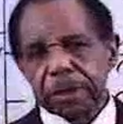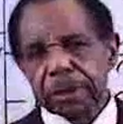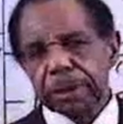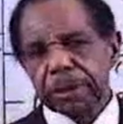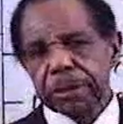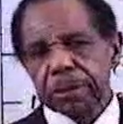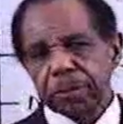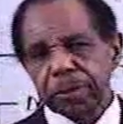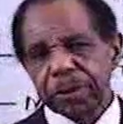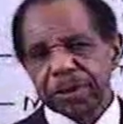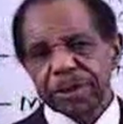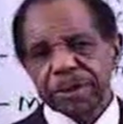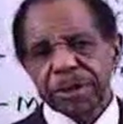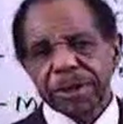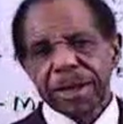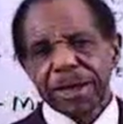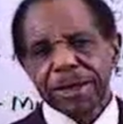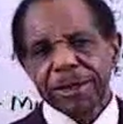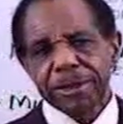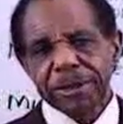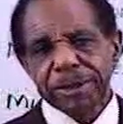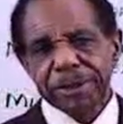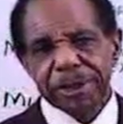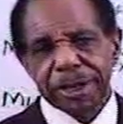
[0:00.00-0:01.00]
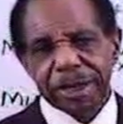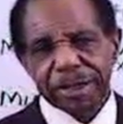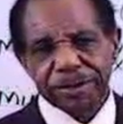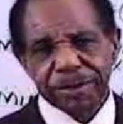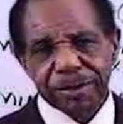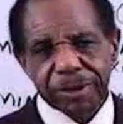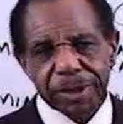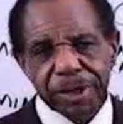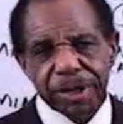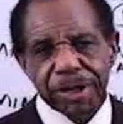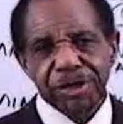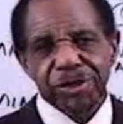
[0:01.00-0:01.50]
whether or not
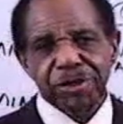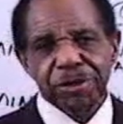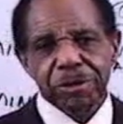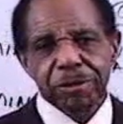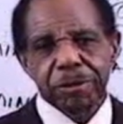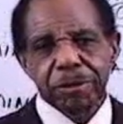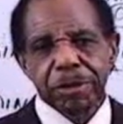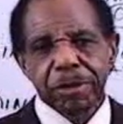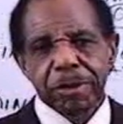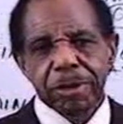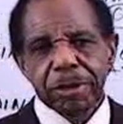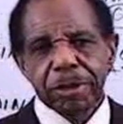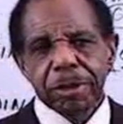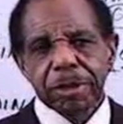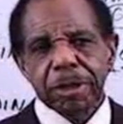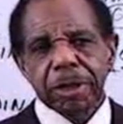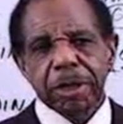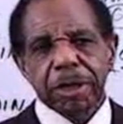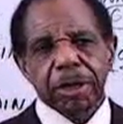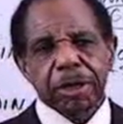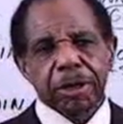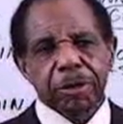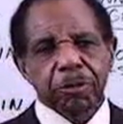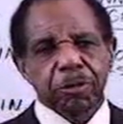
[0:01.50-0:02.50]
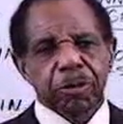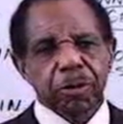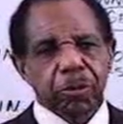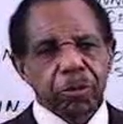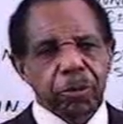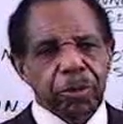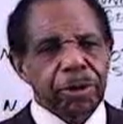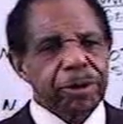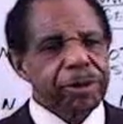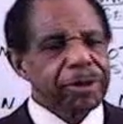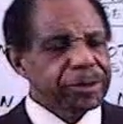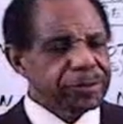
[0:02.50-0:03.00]
intoxication will
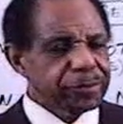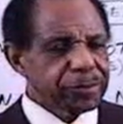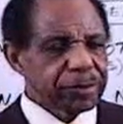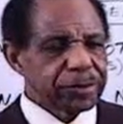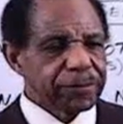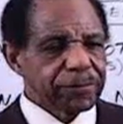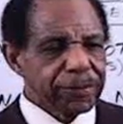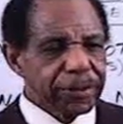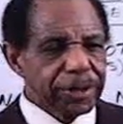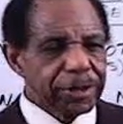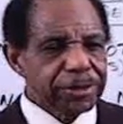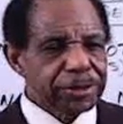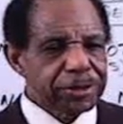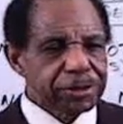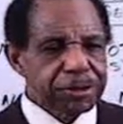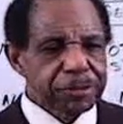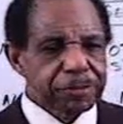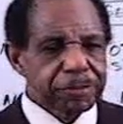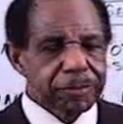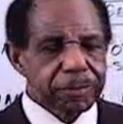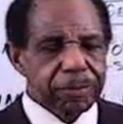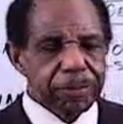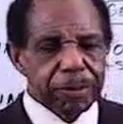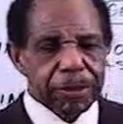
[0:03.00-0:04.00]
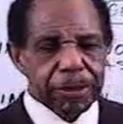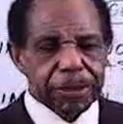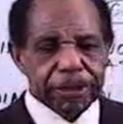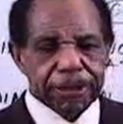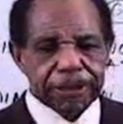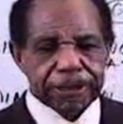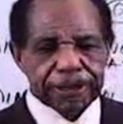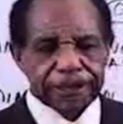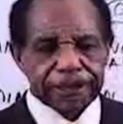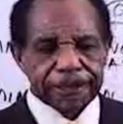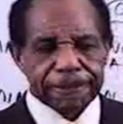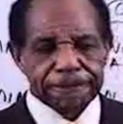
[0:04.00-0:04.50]
work as a defense.
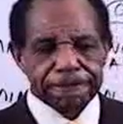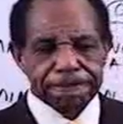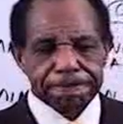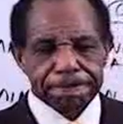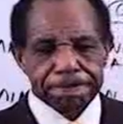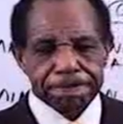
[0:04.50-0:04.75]
You